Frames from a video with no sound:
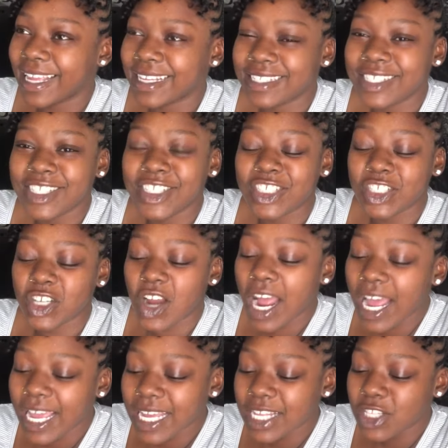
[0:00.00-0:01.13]
just
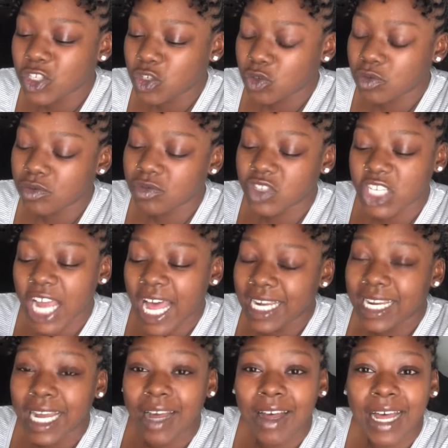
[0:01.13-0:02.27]
trying to jot
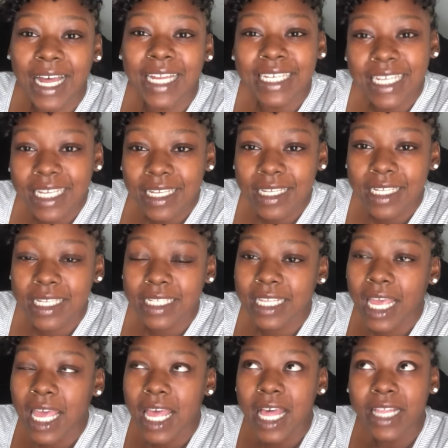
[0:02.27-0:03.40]
down ideas,
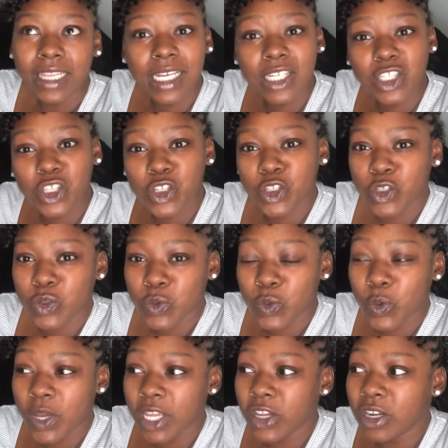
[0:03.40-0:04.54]
things to
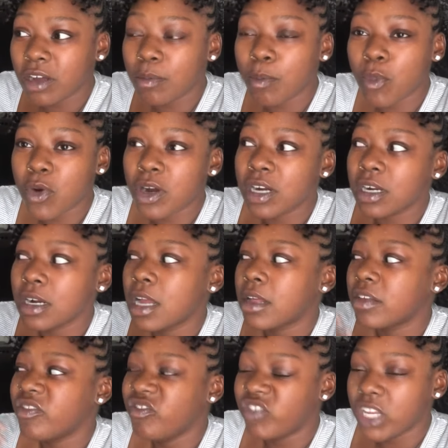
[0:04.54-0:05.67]
do, and you know, more
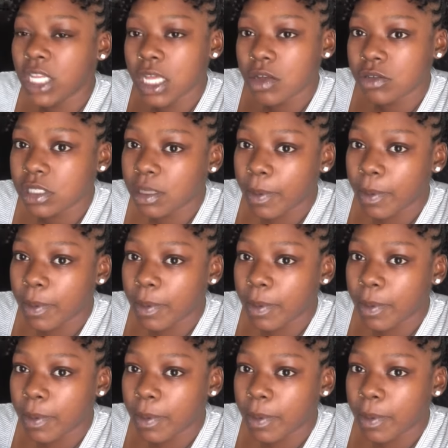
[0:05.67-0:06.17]
videos to